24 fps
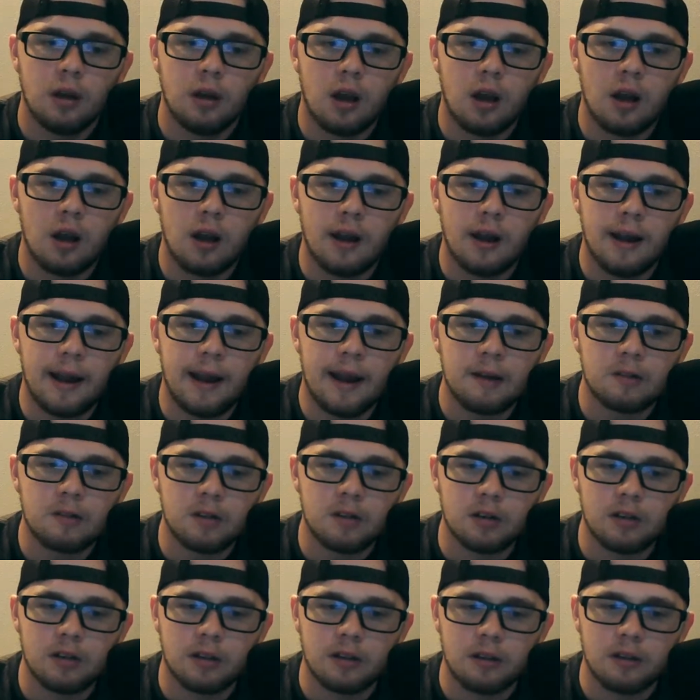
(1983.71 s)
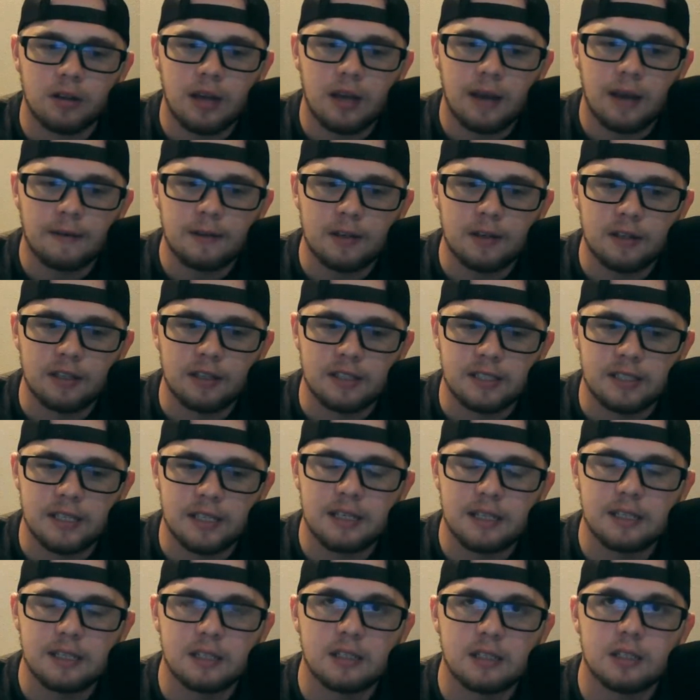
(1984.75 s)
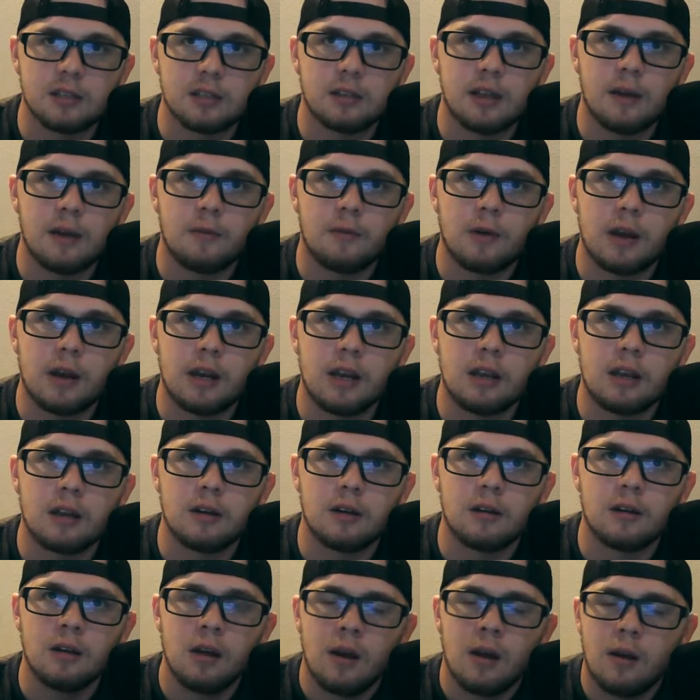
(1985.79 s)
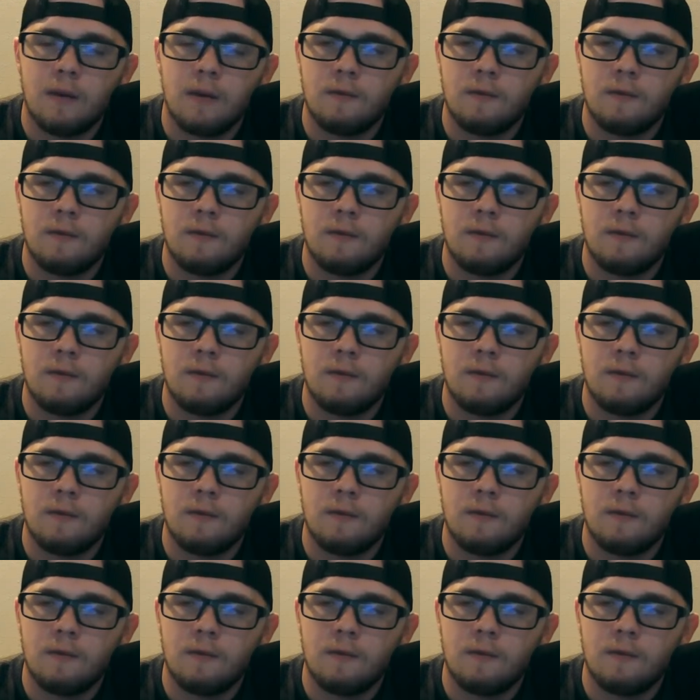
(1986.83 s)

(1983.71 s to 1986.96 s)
after the season, so that way he can